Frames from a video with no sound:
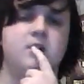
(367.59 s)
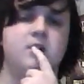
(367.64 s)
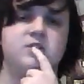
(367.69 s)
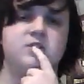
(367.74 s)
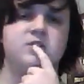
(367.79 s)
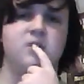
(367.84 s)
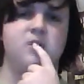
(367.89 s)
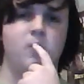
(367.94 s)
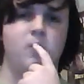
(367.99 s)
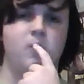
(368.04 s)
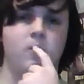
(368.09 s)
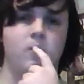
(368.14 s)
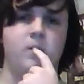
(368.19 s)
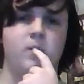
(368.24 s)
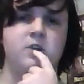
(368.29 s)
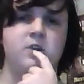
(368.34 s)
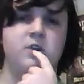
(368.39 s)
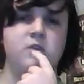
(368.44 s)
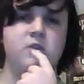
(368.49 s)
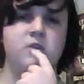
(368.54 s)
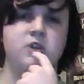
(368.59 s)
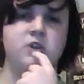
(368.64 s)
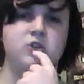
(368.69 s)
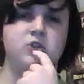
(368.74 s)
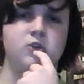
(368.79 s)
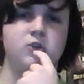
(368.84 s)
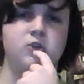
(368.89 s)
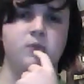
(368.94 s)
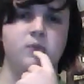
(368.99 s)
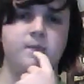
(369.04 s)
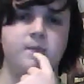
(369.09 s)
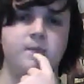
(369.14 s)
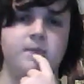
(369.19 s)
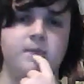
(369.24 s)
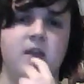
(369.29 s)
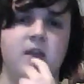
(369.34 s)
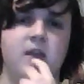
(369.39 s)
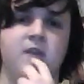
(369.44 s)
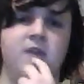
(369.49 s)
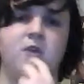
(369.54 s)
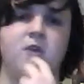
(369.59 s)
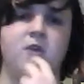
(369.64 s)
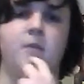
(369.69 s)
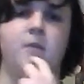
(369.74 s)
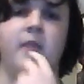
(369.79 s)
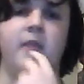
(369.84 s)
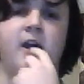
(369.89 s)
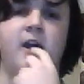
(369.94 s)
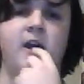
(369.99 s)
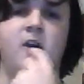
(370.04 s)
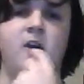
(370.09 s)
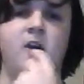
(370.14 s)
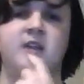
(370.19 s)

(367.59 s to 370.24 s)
So what you can do, if you're a player,